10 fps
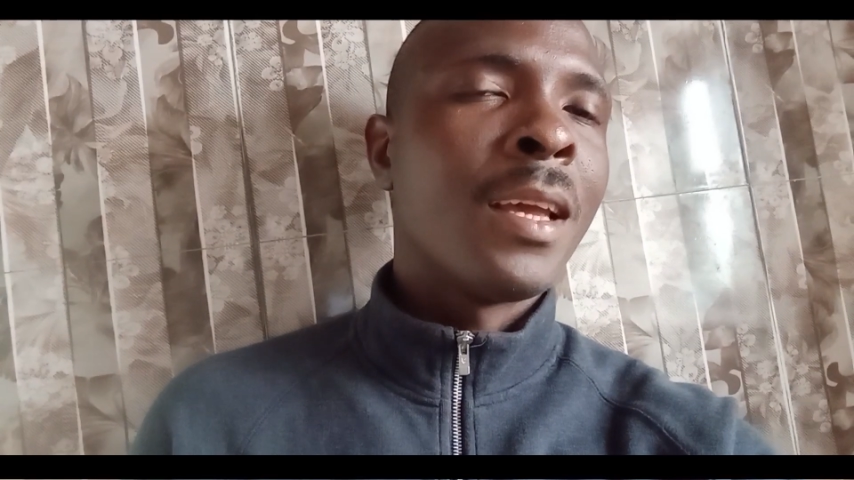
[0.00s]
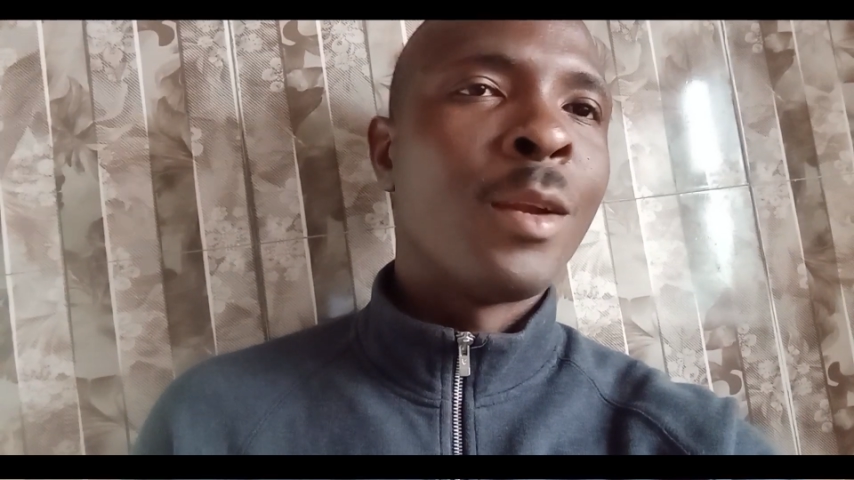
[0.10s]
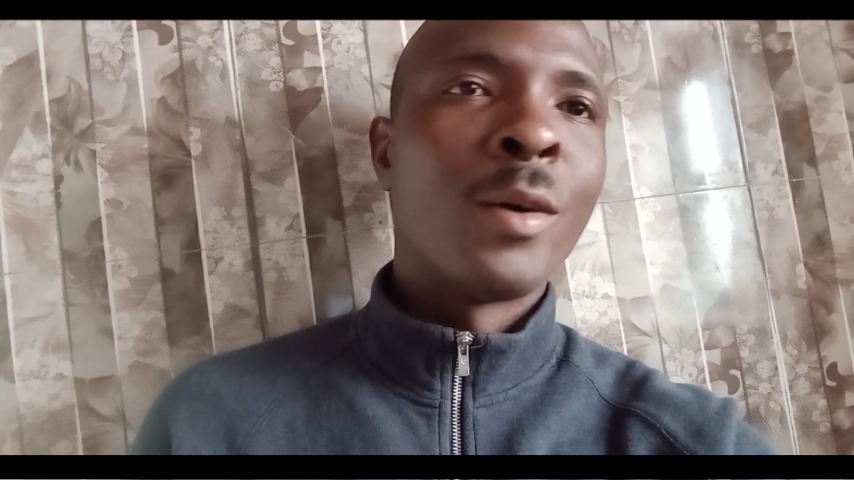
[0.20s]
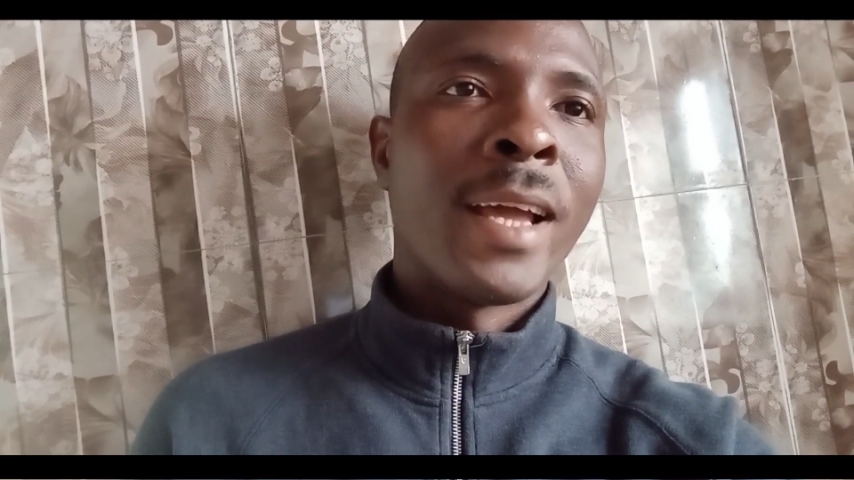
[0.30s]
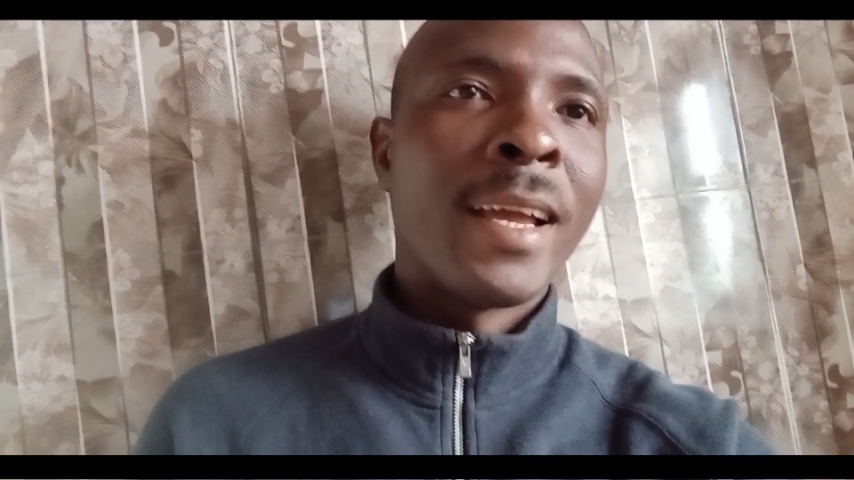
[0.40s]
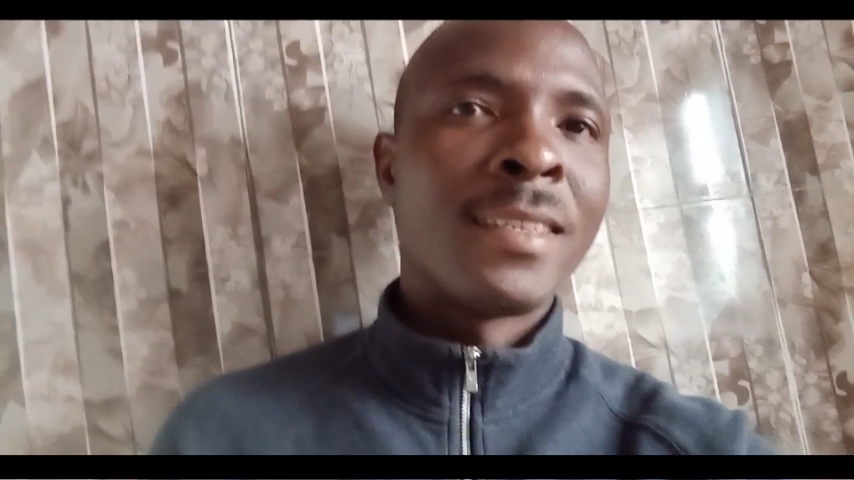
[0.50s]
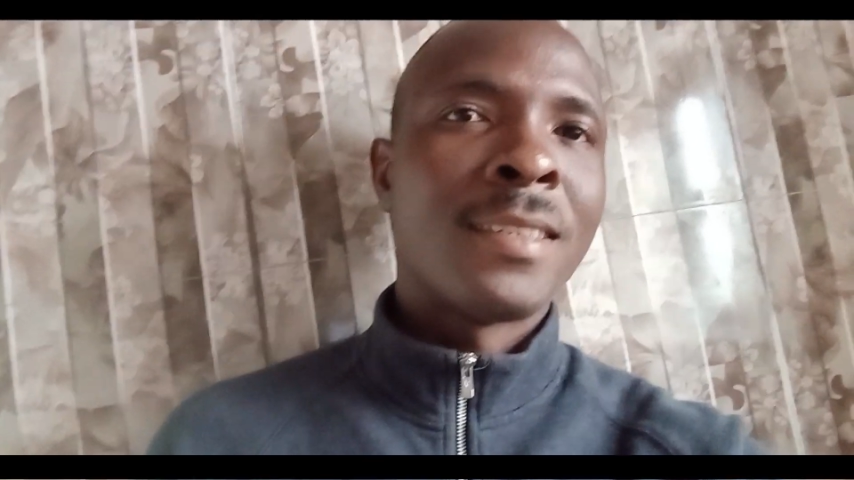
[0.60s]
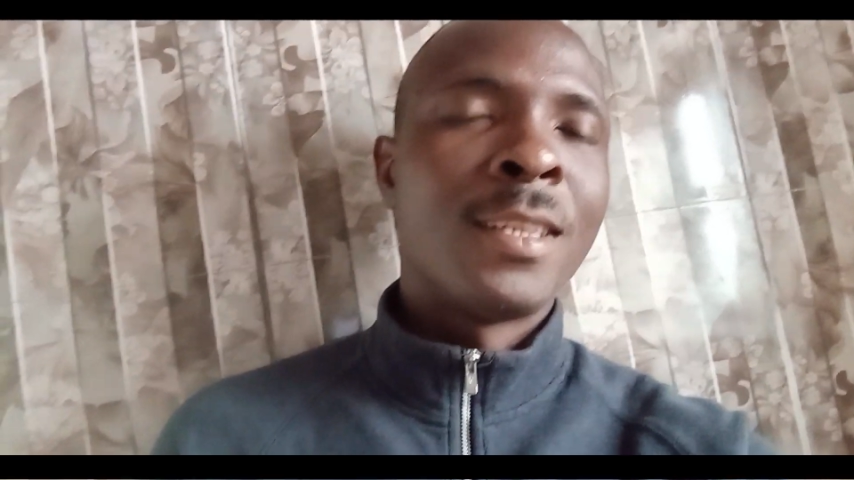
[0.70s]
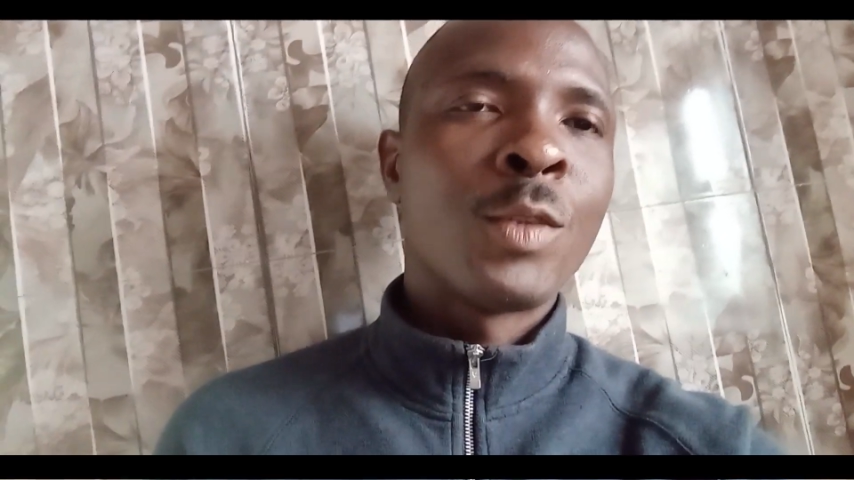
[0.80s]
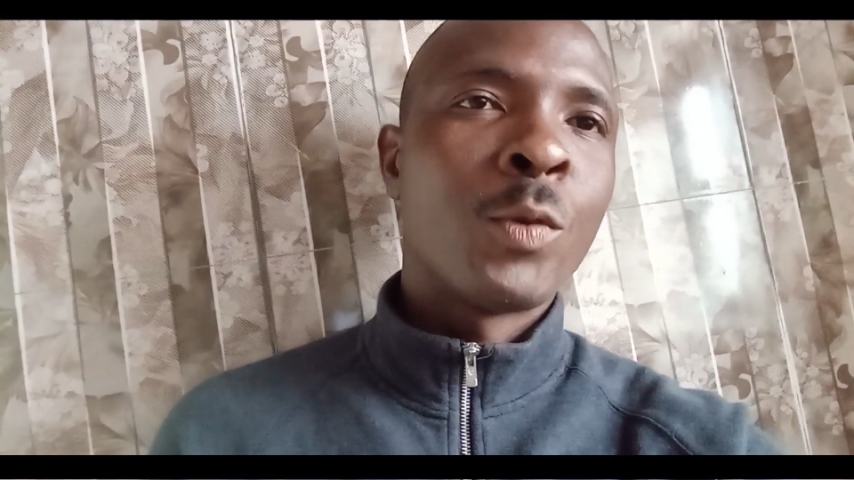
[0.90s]
Hello guys,
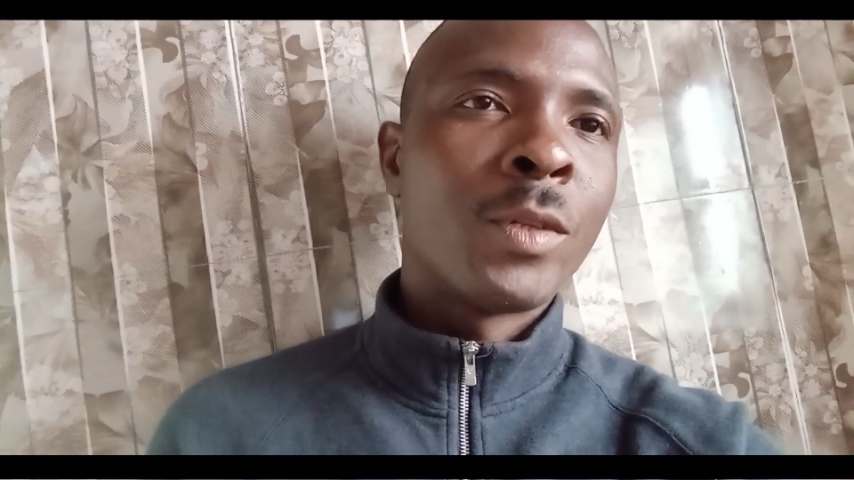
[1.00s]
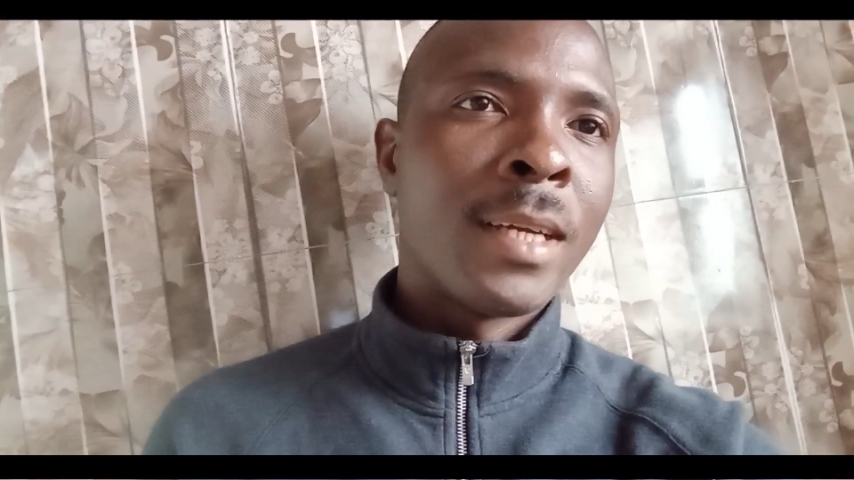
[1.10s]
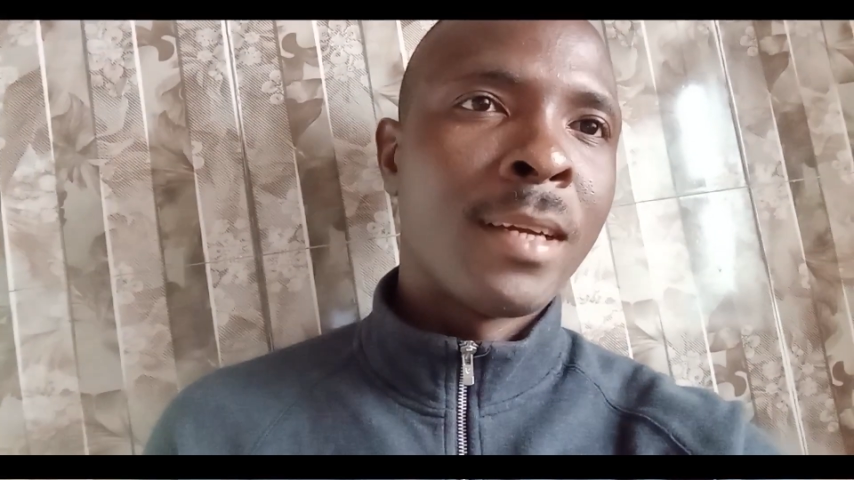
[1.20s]
this one